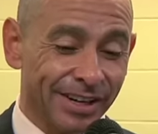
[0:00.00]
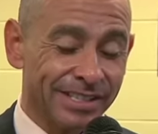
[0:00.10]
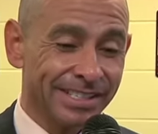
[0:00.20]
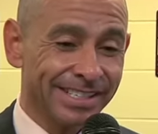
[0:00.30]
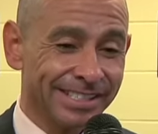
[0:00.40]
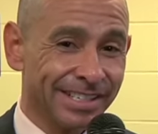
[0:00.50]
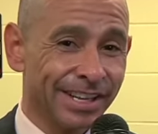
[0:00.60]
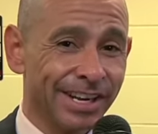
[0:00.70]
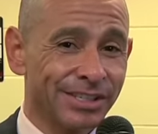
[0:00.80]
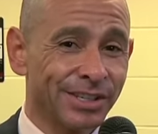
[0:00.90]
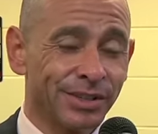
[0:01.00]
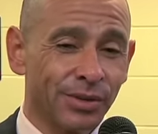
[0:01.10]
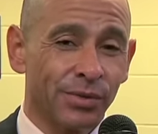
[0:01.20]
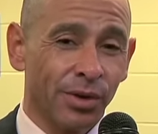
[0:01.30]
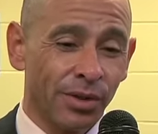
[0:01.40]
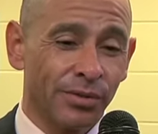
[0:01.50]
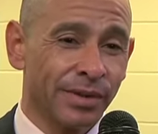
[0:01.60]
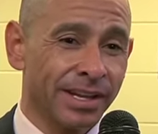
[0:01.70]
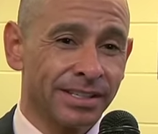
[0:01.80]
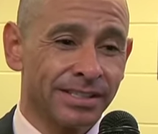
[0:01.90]
Honestly, Zenyatta's going to do it for all the
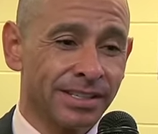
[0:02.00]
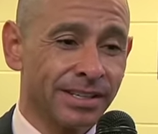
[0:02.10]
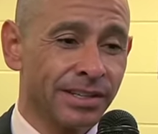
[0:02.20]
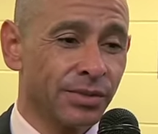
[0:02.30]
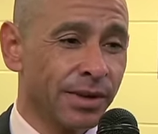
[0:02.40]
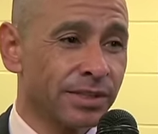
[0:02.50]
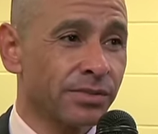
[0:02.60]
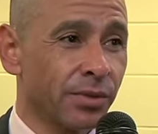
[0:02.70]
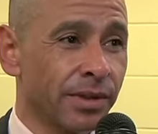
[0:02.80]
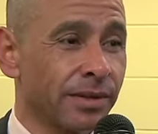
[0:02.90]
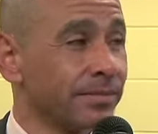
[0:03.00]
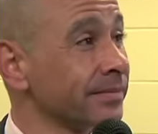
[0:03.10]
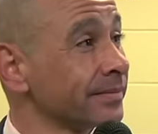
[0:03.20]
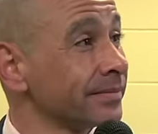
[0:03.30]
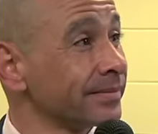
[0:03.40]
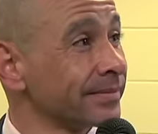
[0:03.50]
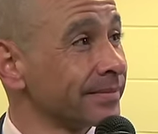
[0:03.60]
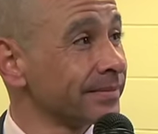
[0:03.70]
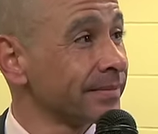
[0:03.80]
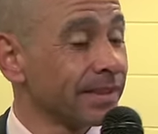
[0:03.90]
fans. Uh, this race is for them.
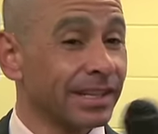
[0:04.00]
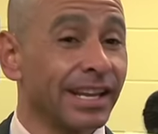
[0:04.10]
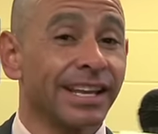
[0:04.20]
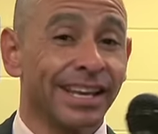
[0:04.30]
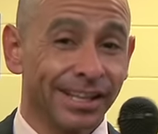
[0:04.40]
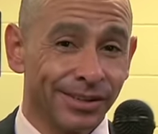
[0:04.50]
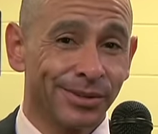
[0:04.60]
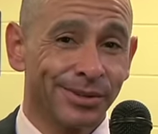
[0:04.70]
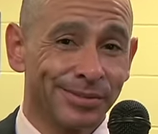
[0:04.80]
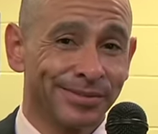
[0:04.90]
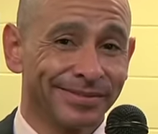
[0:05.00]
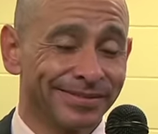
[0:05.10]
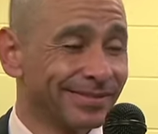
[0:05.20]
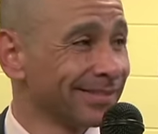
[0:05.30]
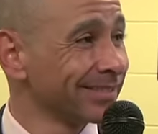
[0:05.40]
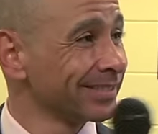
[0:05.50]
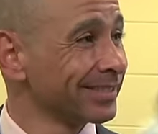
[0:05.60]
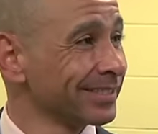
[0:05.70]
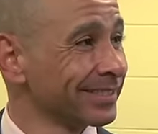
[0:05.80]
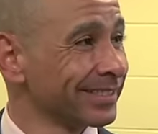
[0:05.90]
Great. Dedicated to them.
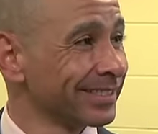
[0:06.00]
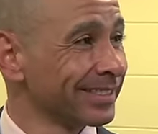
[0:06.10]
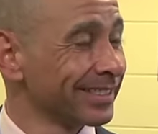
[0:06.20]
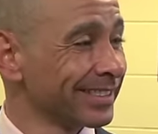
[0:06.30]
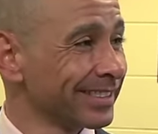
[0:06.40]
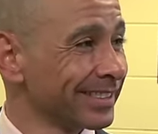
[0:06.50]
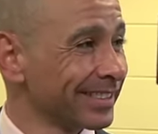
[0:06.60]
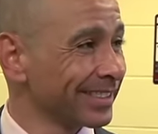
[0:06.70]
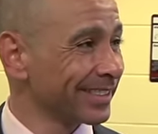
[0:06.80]
Thanks so much, Mike.